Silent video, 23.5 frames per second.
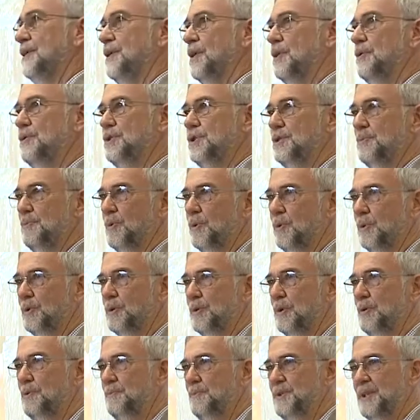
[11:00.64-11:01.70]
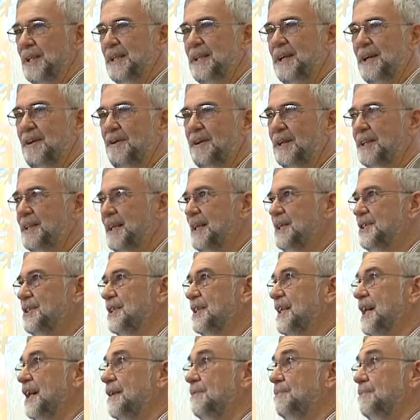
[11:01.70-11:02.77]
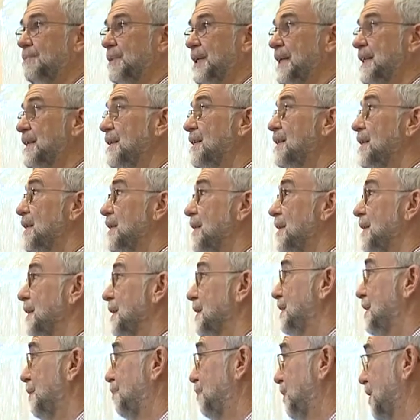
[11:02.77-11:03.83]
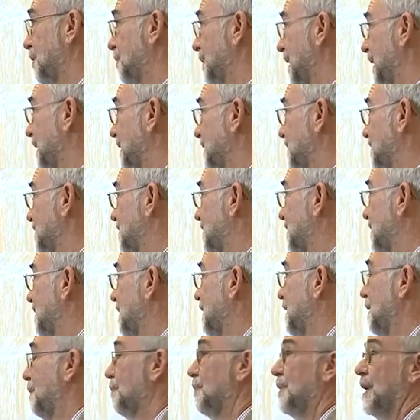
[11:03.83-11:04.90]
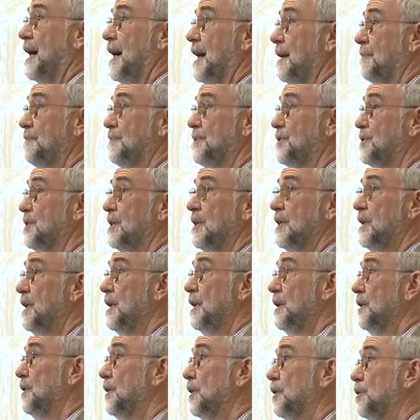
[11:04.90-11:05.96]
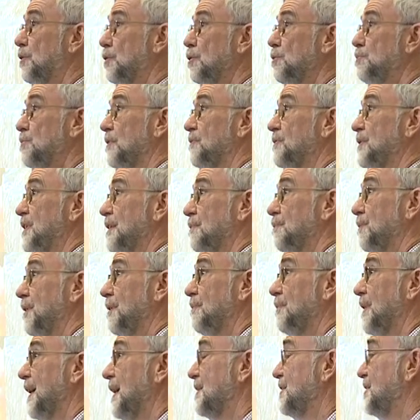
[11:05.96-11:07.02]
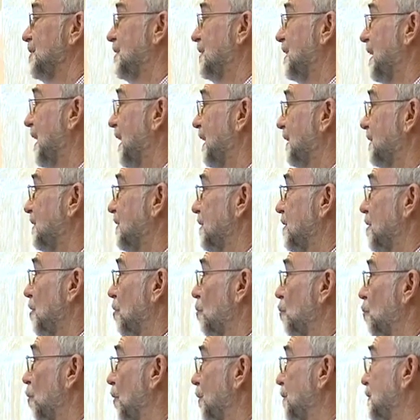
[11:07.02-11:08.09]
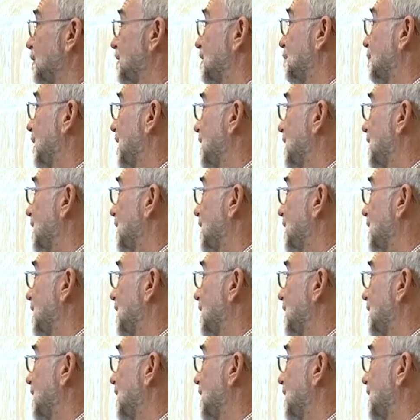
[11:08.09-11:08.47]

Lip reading: Those small groups, in our case, can be diplomats, perhaps the group of diplomats that want to